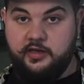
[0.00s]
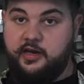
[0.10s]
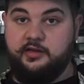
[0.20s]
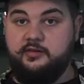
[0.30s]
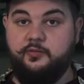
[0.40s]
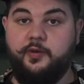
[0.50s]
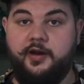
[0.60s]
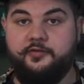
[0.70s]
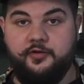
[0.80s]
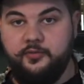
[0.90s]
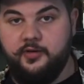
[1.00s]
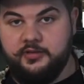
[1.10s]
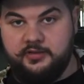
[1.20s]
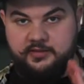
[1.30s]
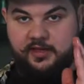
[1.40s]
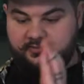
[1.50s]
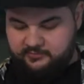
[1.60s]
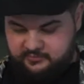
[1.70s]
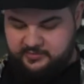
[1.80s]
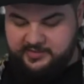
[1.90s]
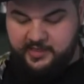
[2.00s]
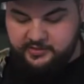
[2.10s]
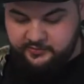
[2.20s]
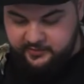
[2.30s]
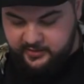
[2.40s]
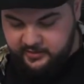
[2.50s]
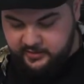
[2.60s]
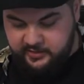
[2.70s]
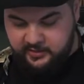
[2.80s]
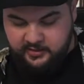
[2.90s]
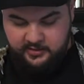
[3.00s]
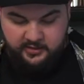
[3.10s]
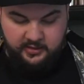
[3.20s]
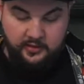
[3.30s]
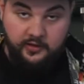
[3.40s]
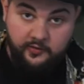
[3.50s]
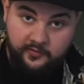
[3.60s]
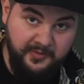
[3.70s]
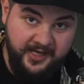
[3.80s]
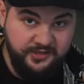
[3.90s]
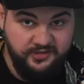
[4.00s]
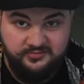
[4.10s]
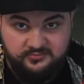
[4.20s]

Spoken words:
Cut whatever you want, size of a match.